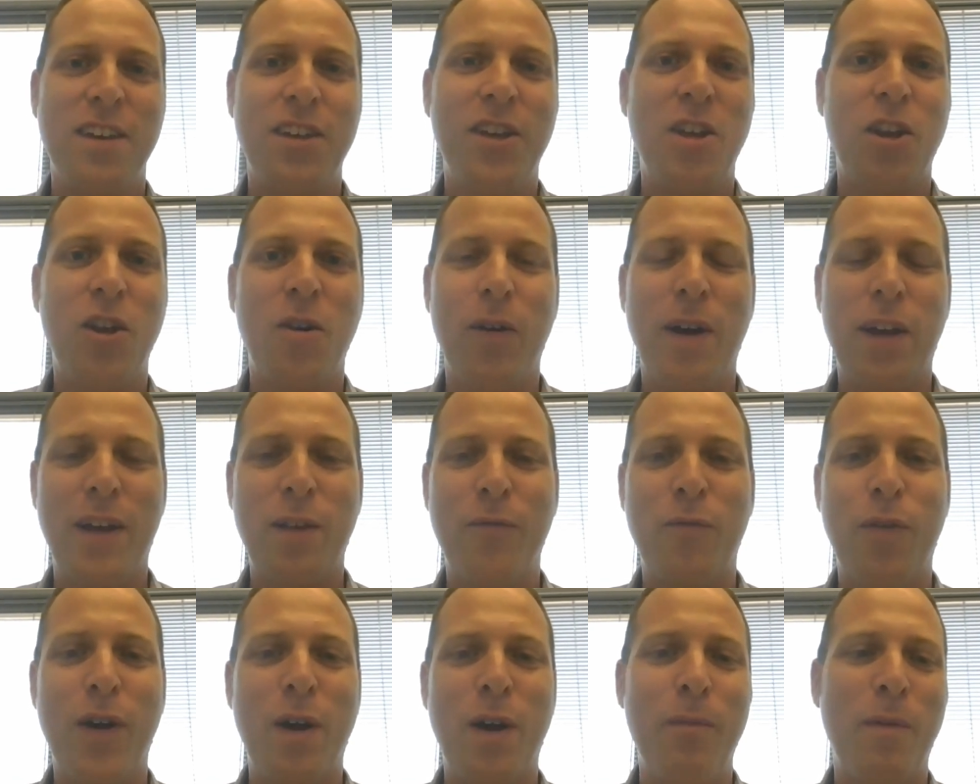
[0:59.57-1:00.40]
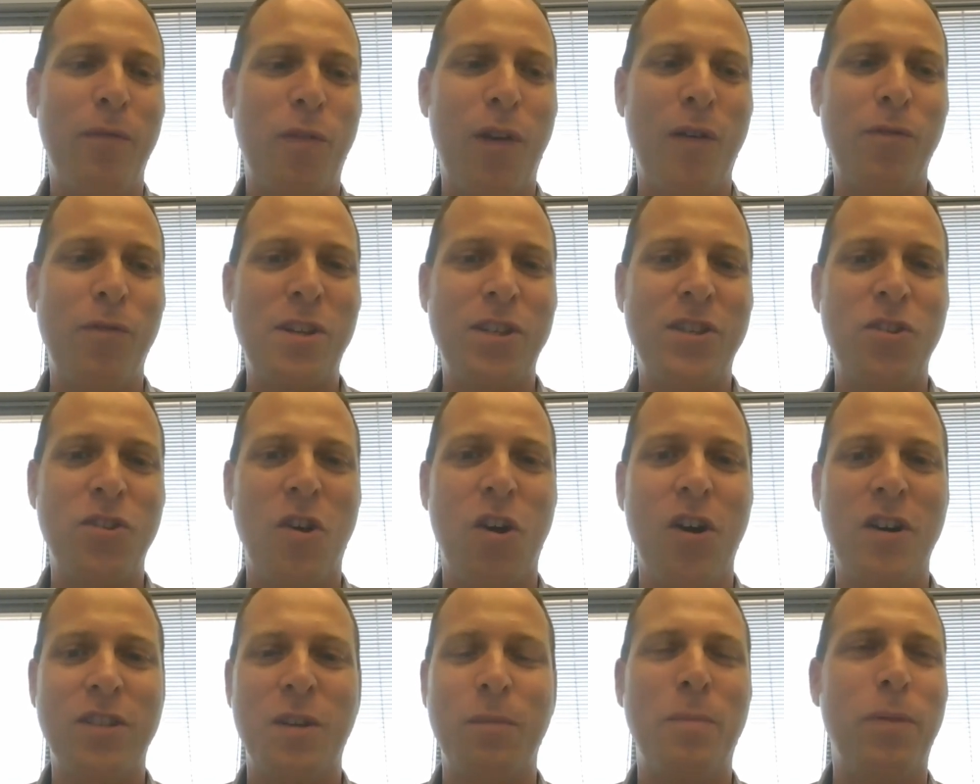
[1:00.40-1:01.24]
you know, I can find my favorite
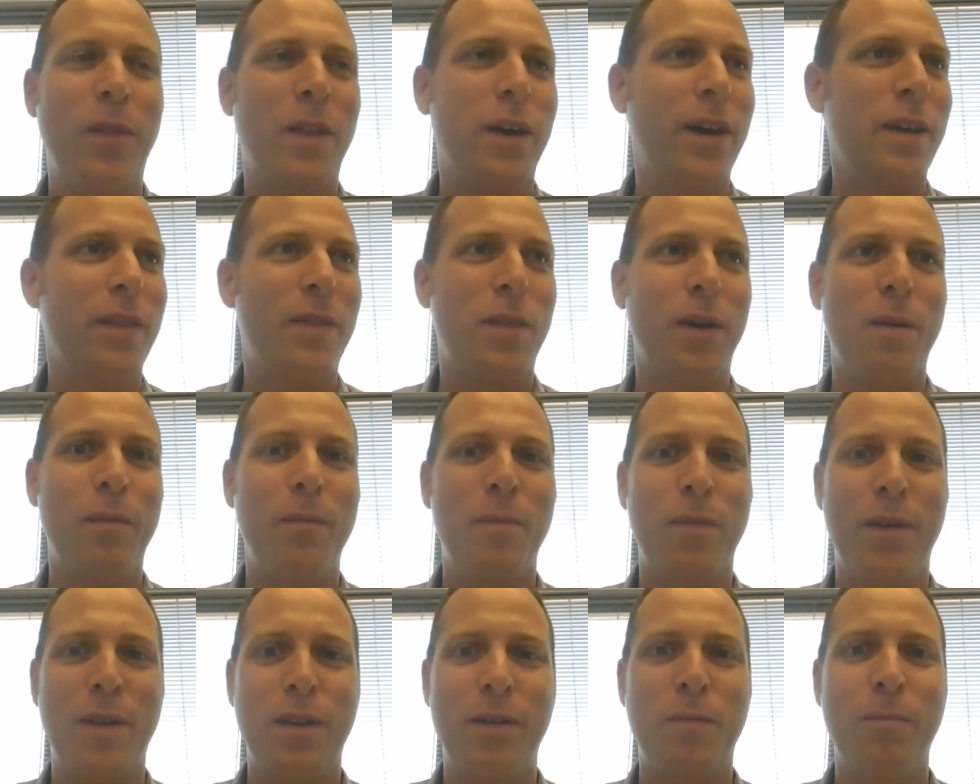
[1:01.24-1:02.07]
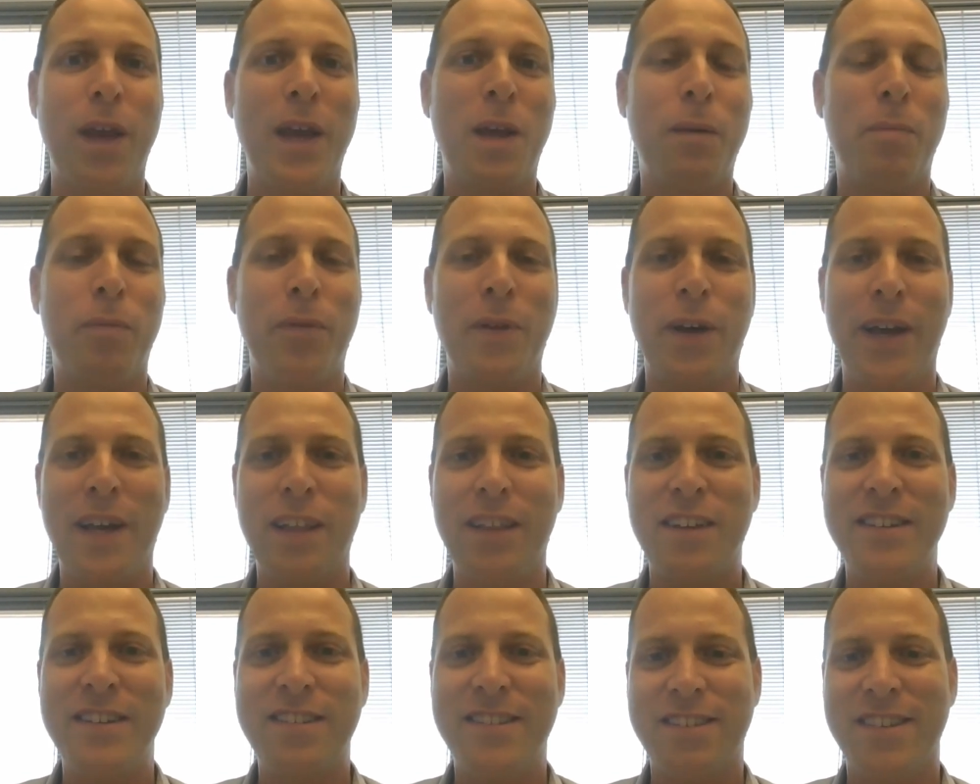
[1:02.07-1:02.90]
songs and play them and make
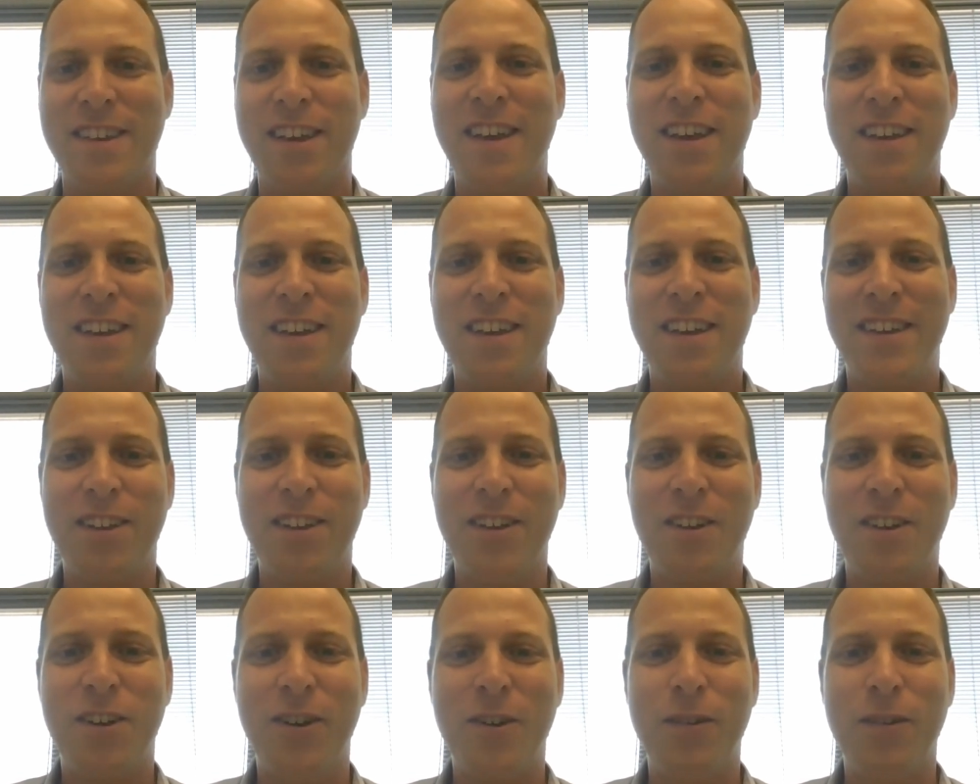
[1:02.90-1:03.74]
playlists, you know,